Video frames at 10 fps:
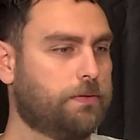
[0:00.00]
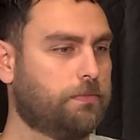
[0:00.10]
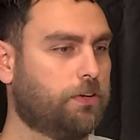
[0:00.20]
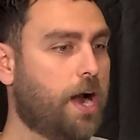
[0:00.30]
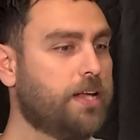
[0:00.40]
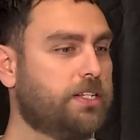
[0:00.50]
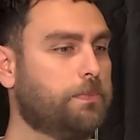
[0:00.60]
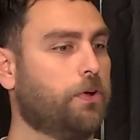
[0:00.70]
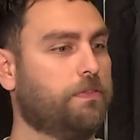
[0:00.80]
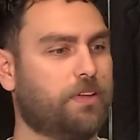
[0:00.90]
crazy
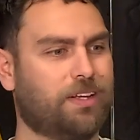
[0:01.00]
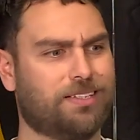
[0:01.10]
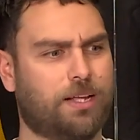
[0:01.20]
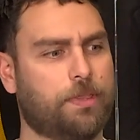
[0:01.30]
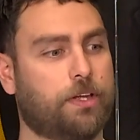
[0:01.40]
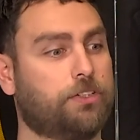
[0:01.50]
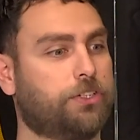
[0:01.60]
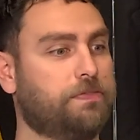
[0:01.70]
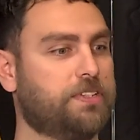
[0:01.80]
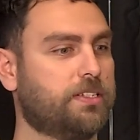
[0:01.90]
move. Some of the
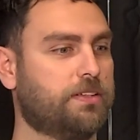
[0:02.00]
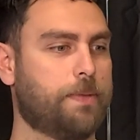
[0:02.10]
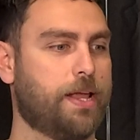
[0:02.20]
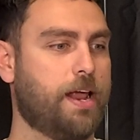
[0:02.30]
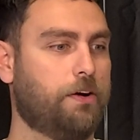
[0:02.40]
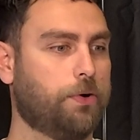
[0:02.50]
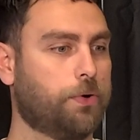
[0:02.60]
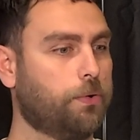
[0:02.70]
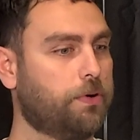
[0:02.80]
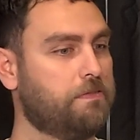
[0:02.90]
drifters have been Errol
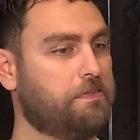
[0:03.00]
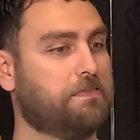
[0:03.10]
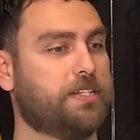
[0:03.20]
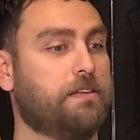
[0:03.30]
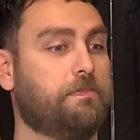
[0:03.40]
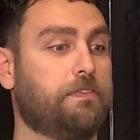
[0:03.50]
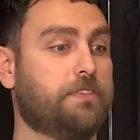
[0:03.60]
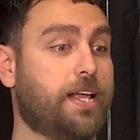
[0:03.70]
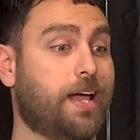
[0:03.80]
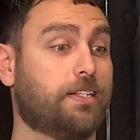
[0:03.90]
Goulden,
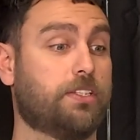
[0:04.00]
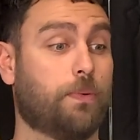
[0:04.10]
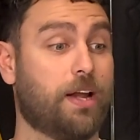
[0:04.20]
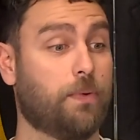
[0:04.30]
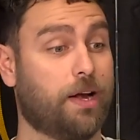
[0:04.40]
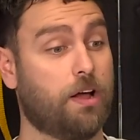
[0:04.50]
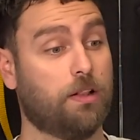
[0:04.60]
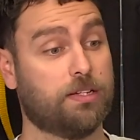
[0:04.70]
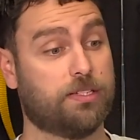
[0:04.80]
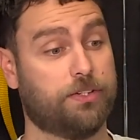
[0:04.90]
$15.50 out to
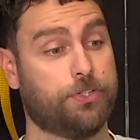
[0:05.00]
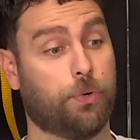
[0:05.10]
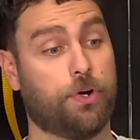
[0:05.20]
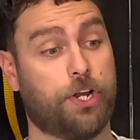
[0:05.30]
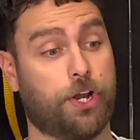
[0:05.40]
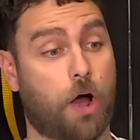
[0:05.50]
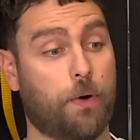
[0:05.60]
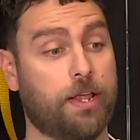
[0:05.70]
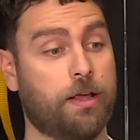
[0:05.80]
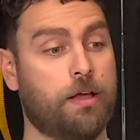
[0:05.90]
$21, and Jordan De
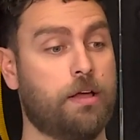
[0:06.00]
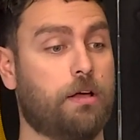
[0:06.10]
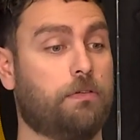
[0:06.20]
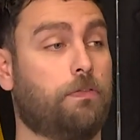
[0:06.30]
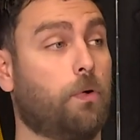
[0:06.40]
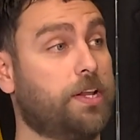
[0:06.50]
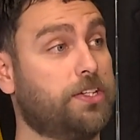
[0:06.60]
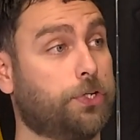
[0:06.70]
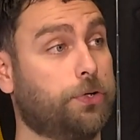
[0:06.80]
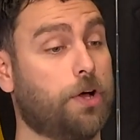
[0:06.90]
Goey,
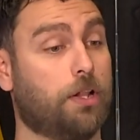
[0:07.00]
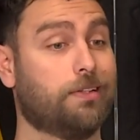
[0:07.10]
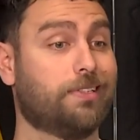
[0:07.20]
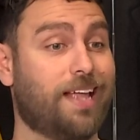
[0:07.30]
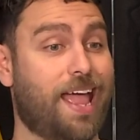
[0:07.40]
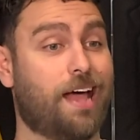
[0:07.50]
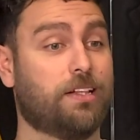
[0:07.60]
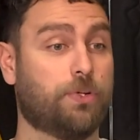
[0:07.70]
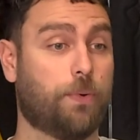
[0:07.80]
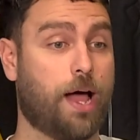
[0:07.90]
$42 out
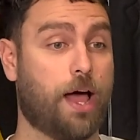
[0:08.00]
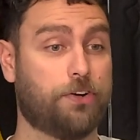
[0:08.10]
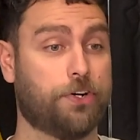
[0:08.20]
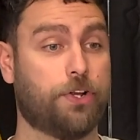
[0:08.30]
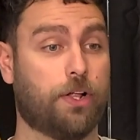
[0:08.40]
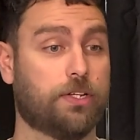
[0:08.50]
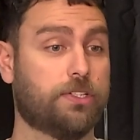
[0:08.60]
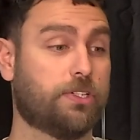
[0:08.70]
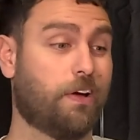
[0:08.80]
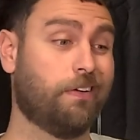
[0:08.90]
to $100.
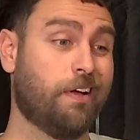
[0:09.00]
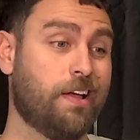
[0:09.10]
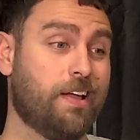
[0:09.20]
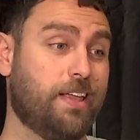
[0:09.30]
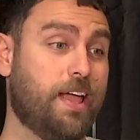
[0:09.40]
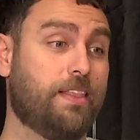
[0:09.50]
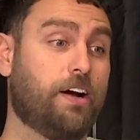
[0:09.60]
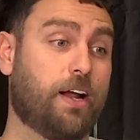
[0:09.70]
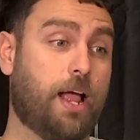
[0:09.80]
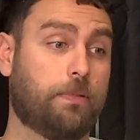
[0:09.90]
So yeah, there
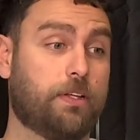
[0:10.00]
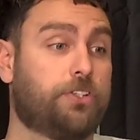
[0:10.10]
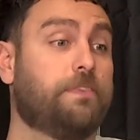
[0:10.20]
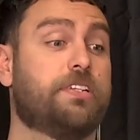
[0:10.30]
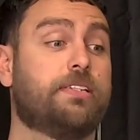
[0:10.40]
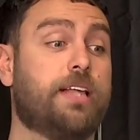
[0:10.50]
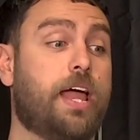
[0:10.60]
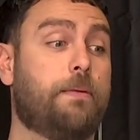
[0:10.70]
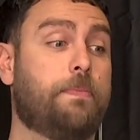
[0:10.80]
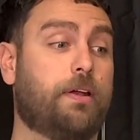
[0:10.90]
are a couple of drifters
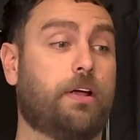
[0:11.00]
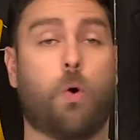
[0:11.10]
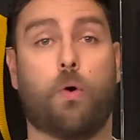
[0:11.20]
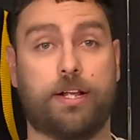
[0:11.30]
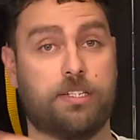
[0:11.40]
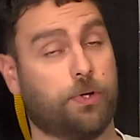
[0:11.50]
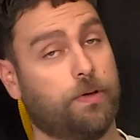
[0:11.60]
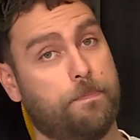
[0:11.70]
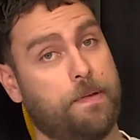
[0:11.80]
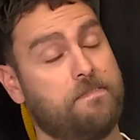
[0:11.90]
there, but according to
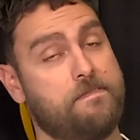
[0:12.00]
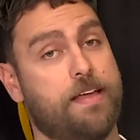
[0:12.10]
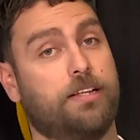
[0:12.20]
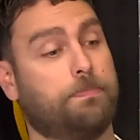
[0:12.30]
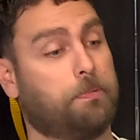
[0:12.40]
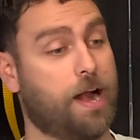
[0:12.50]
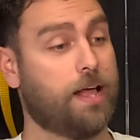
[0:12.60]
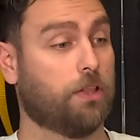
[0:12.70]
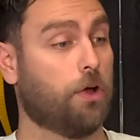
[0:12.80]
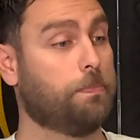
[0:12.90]
Betfair's
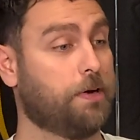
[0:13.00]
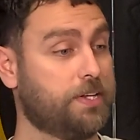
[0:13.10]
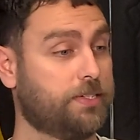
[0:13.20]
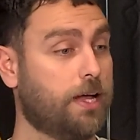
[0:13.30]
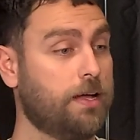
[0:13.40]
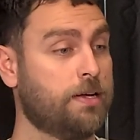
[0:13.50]
Brownlow predictor,